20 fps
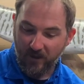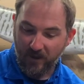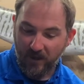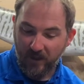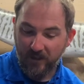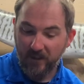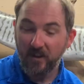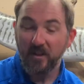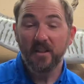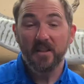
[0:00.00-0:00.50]

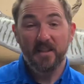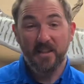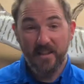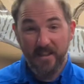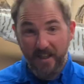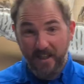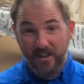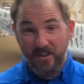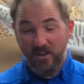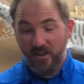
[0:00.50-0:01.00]
And you can
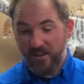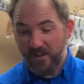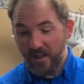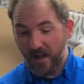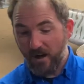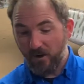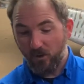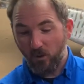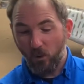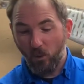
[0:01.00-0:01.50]
see just
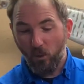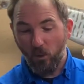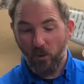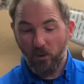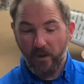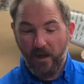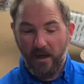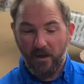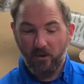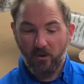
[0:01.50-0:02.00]
how cool
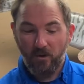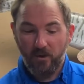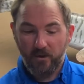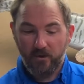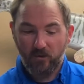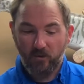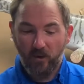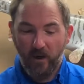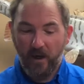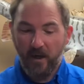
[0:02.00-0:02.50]
that
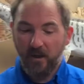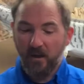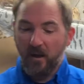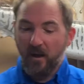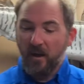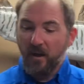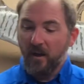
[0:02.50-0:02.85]
looks, right?